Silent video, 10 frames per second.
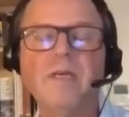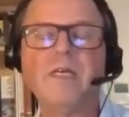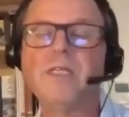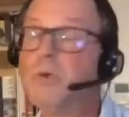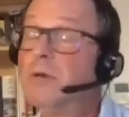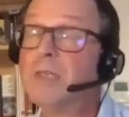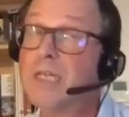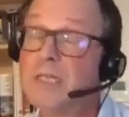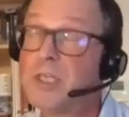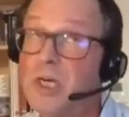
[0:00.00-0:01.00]
because you only
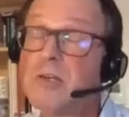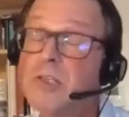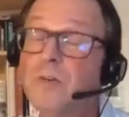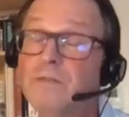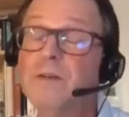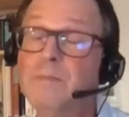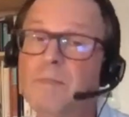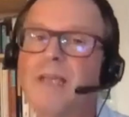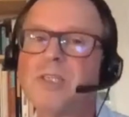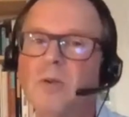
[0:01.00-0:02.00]
construct your fib
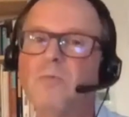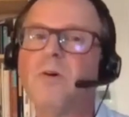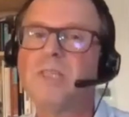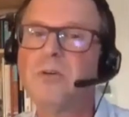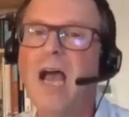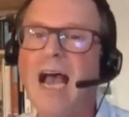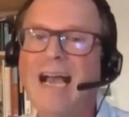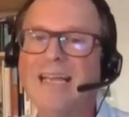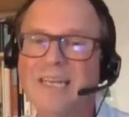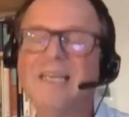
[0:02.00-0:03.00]
based on what you
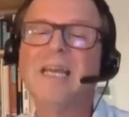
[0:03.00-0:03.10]
had